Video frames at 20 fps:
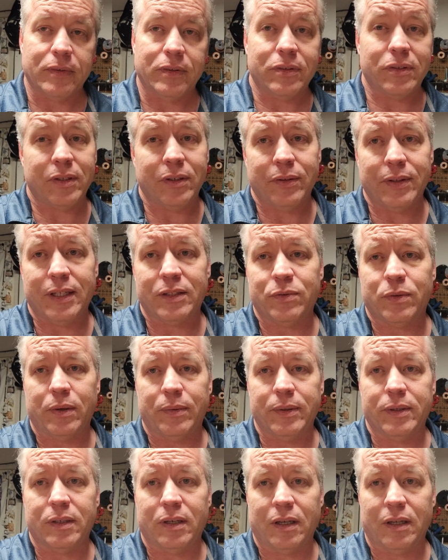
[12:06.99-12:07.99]
So that's
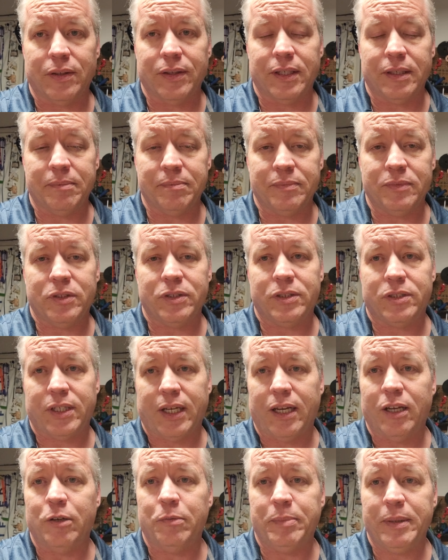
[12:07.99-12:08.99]
why we call them
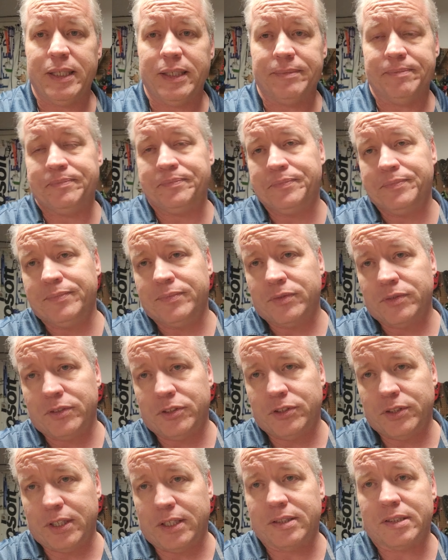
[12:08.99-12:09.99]
JOB,
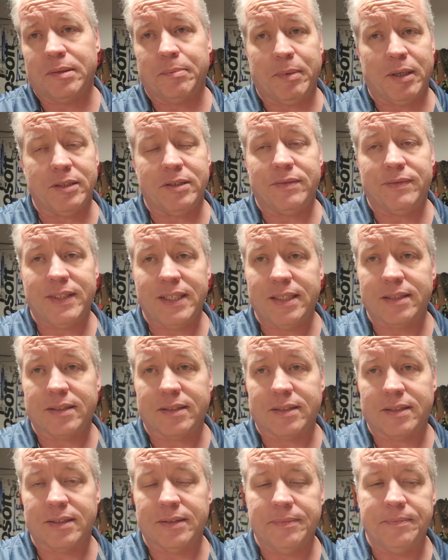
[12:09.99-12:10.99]
just a bunch of
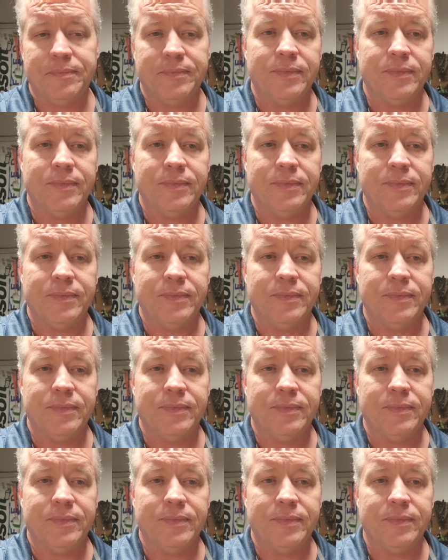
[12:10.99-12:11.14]
disks.